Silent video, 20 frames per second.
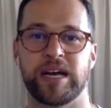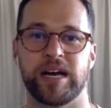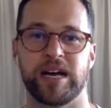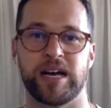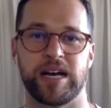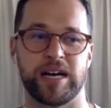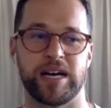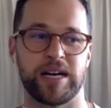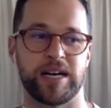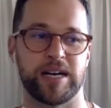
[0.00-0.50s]

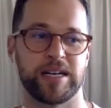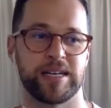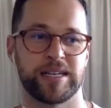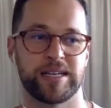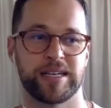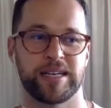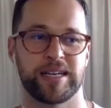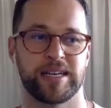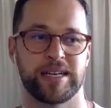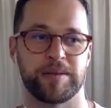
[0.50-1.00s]
Uh,
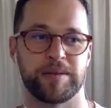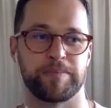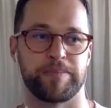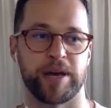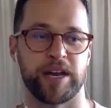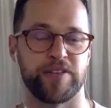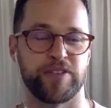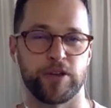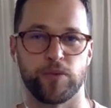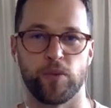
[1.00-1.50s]

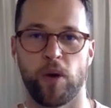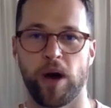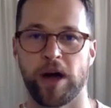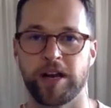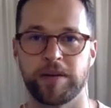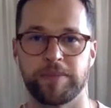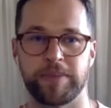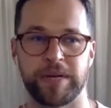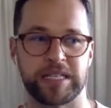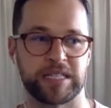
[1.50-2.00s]
but if you
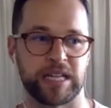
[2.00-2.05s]
wanted me